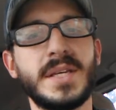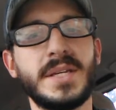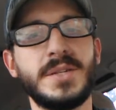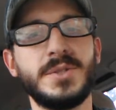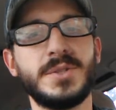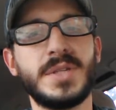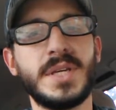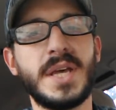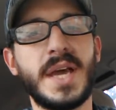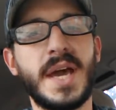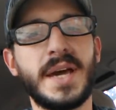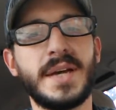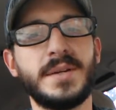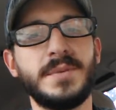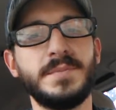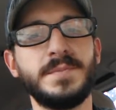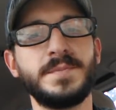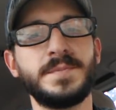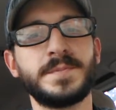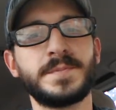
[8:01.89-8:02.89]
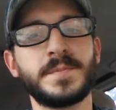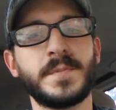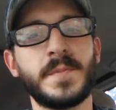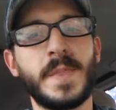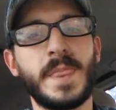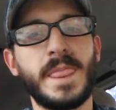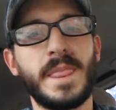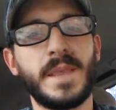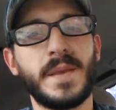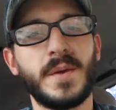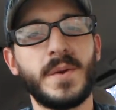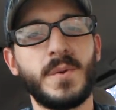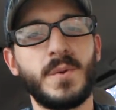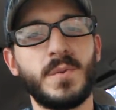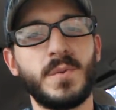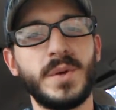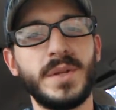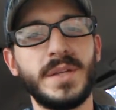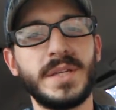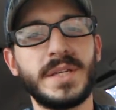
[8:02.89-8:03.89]
And you see Adam
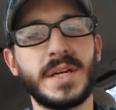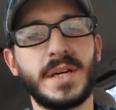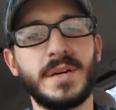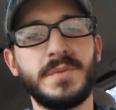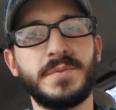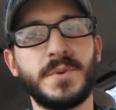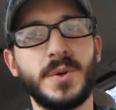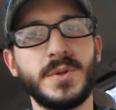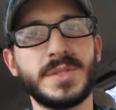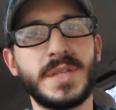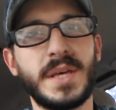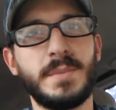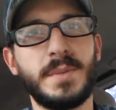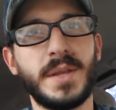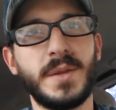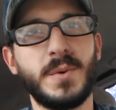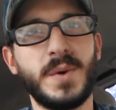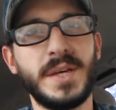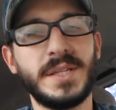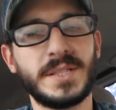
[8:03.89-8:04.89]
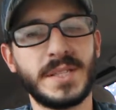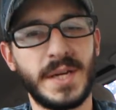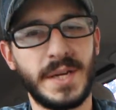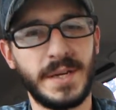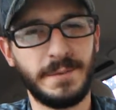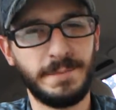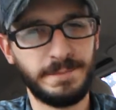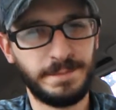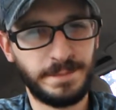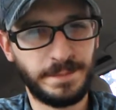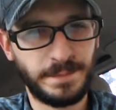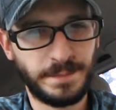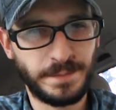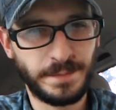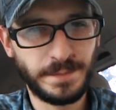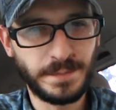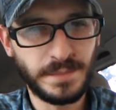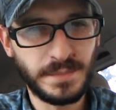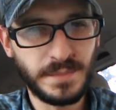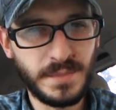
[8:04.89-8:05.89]
really kind of throws that by the wayside,
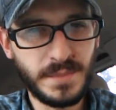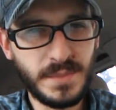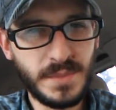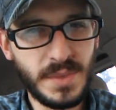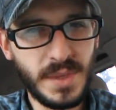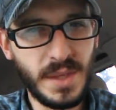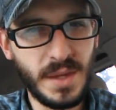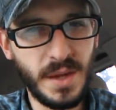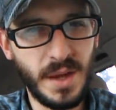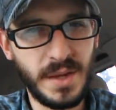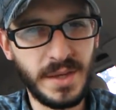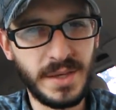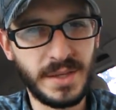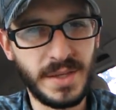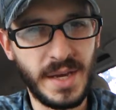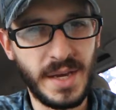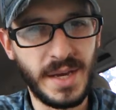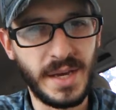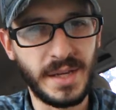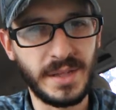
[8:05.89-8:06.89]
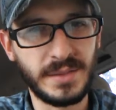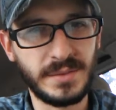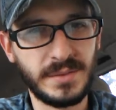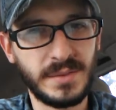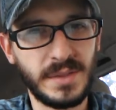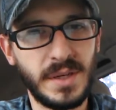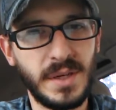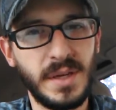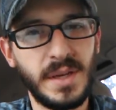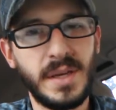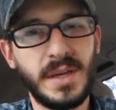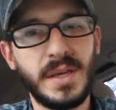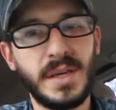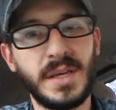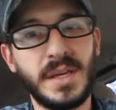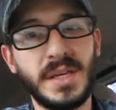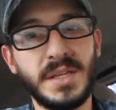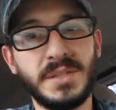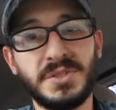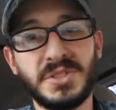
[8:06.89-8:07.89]
in that
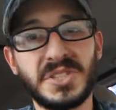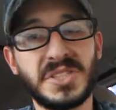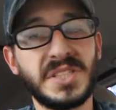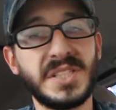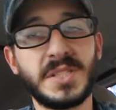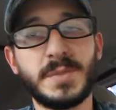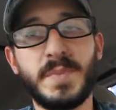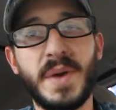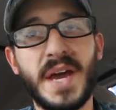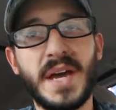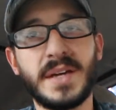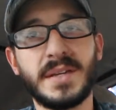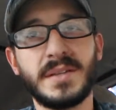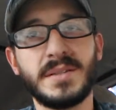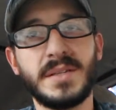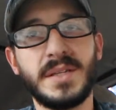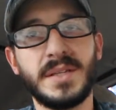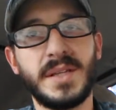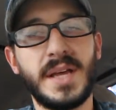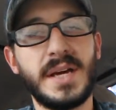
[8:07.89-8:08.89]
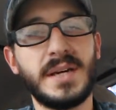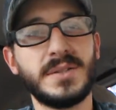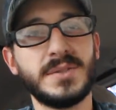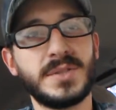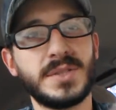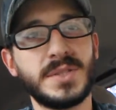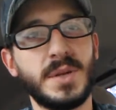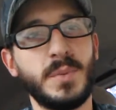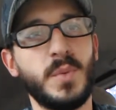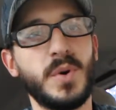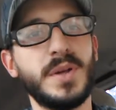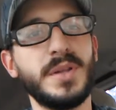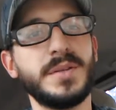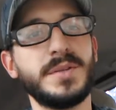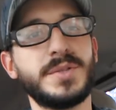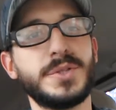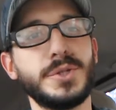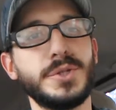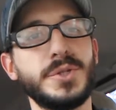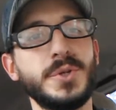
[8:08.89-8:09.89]
he just sits back, he allows
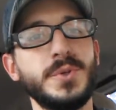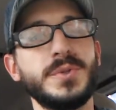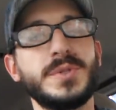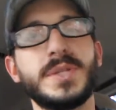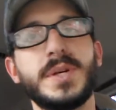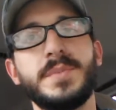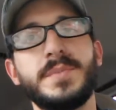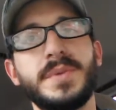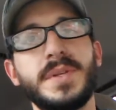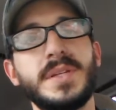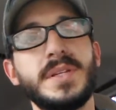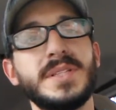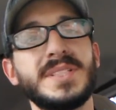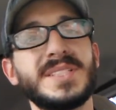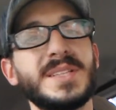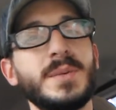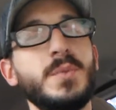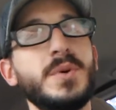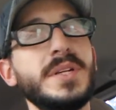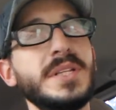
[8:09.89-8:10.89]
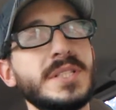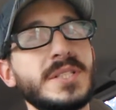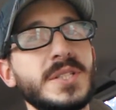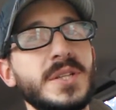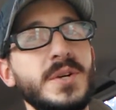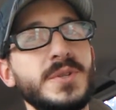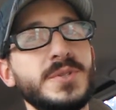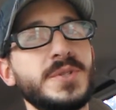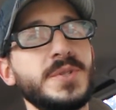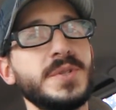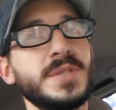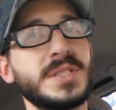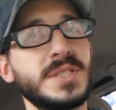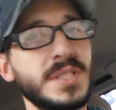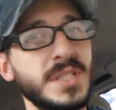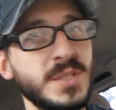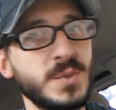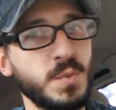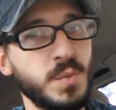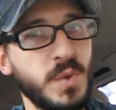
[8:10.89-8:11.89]
someone to do something, someone he's close to. This
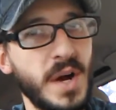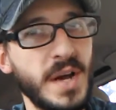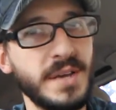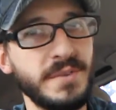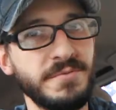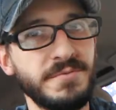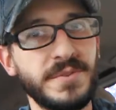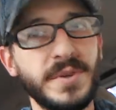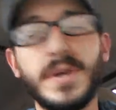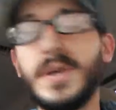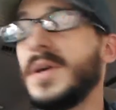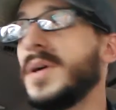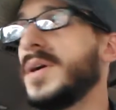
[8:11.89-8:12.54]
is his wife.